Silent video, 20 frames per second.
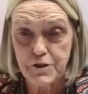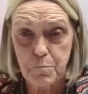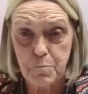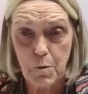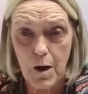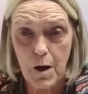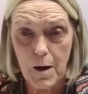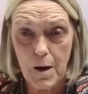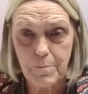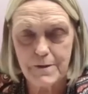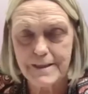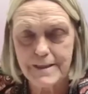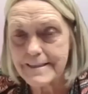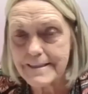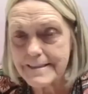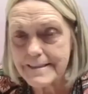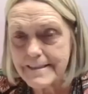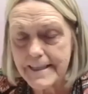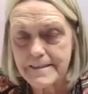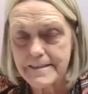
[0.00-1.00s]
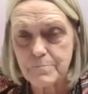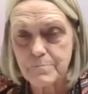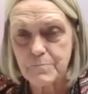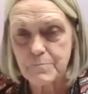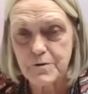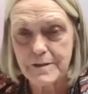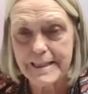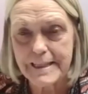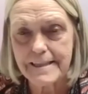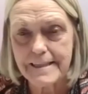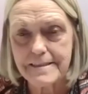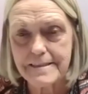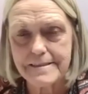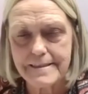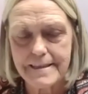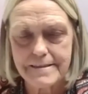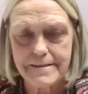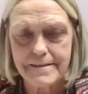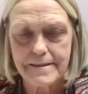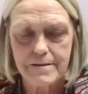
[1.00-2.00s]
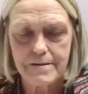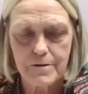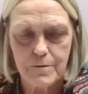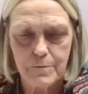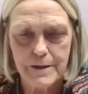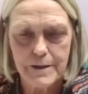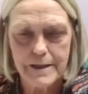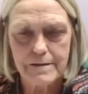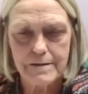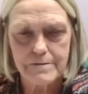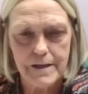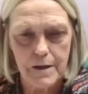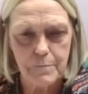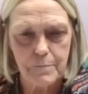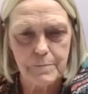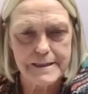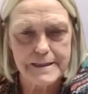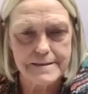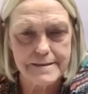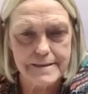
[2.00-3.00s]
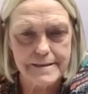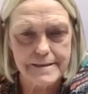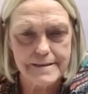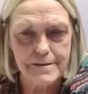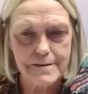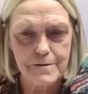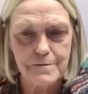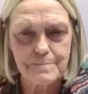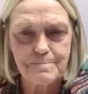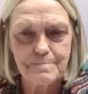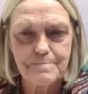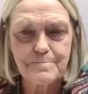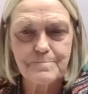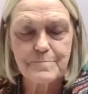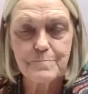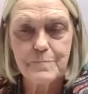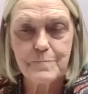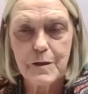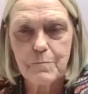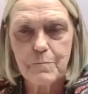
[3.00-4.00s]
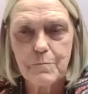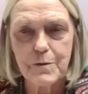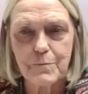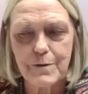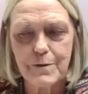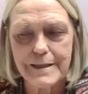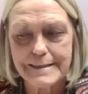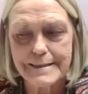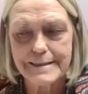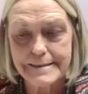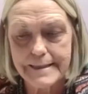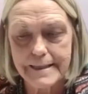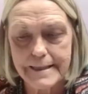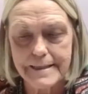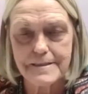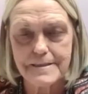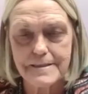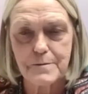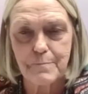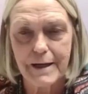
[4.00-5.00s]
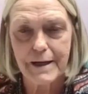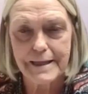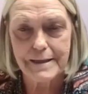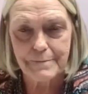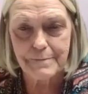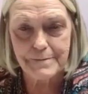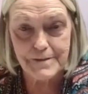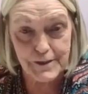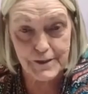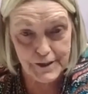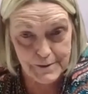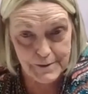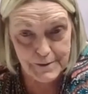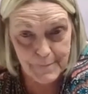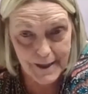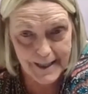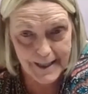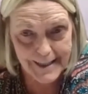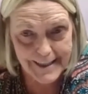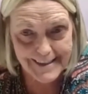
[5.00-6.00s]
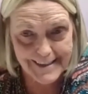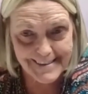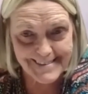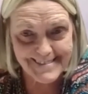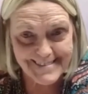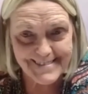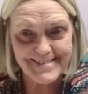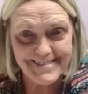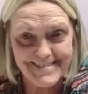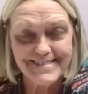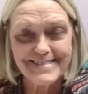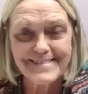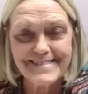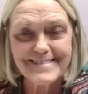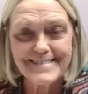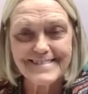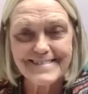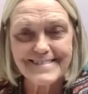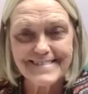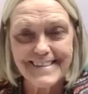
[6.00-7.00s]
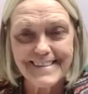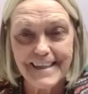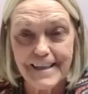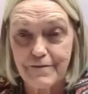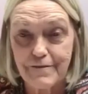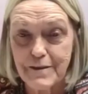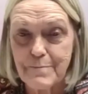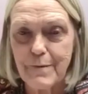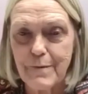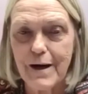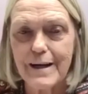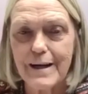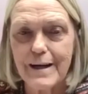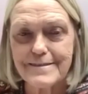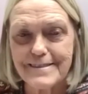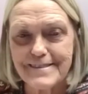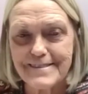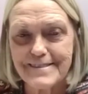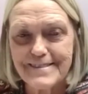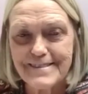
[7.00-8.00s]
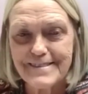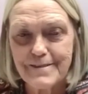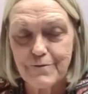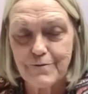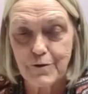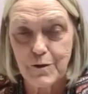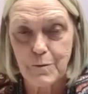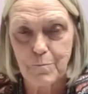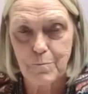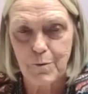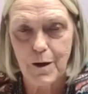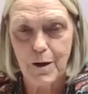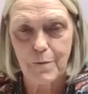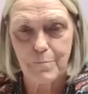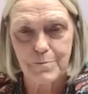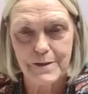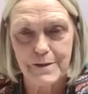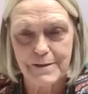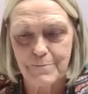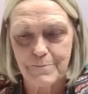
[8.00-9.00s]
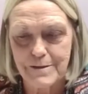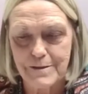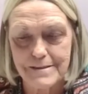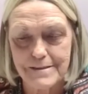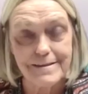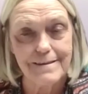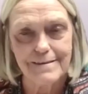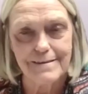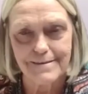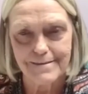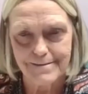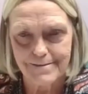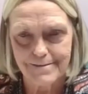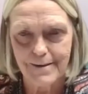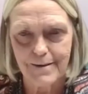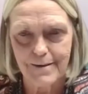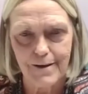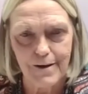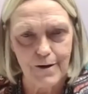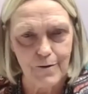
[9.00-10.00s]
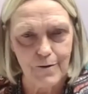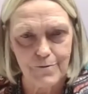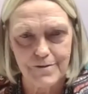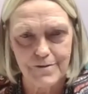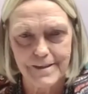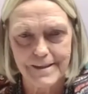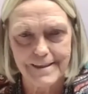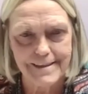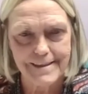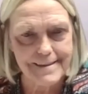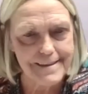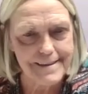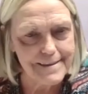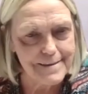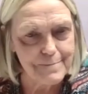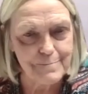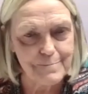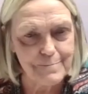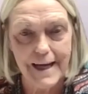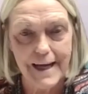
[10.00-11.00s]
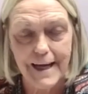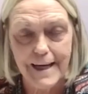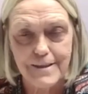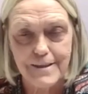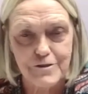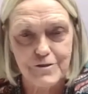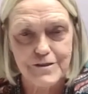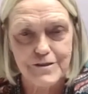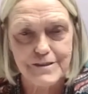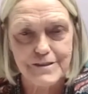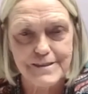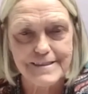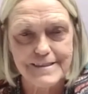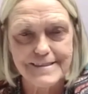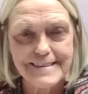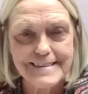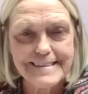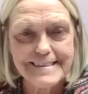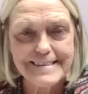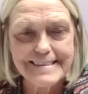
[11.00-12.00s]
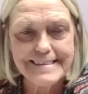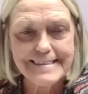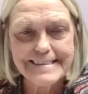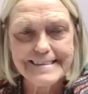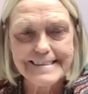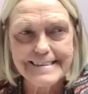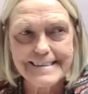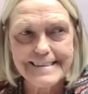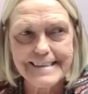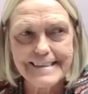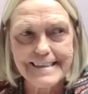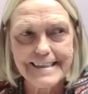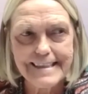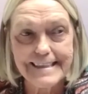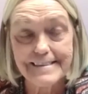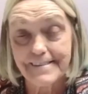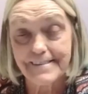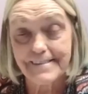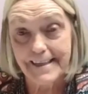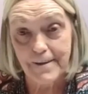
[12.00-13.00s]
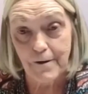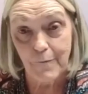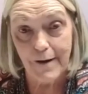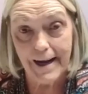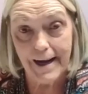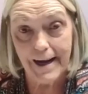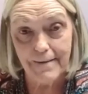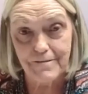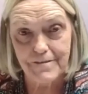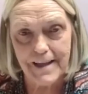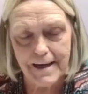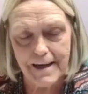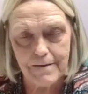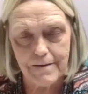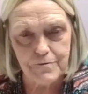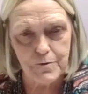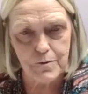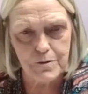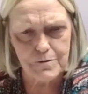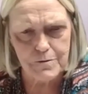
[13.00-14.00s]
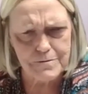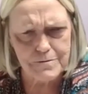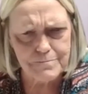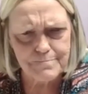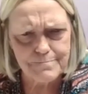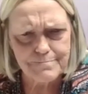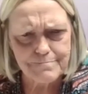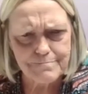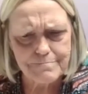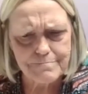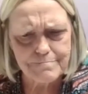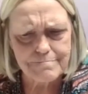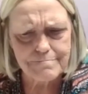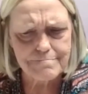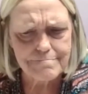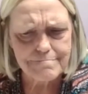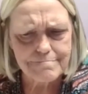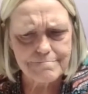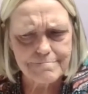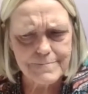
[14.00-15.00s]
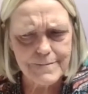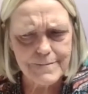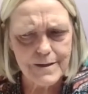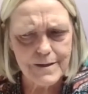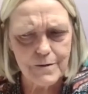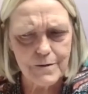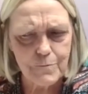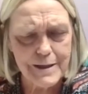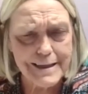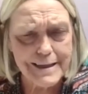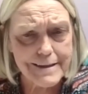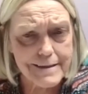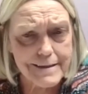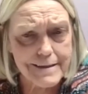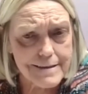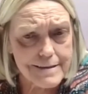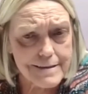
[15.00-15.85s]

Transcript: property and it takes them 3 days to get there, oh, well, not a big deal. But when a tenant's paying good money every month for a property with all the extras, and they don't have that for a week